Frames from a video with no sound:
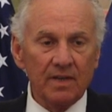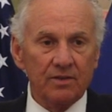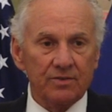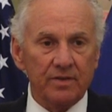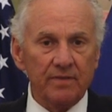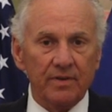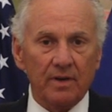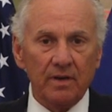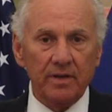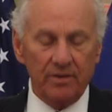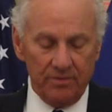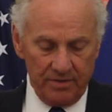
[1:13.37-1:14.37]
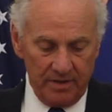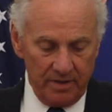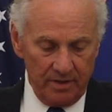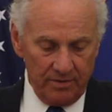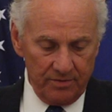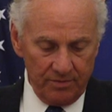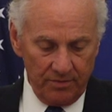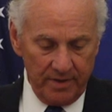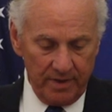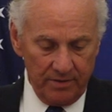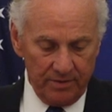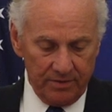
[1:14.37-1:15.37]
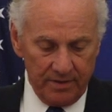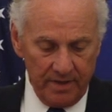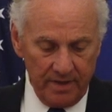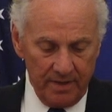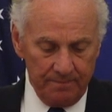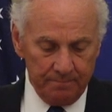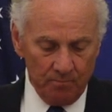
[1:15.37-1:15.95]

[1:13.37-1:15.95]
civic leaders and others around the state,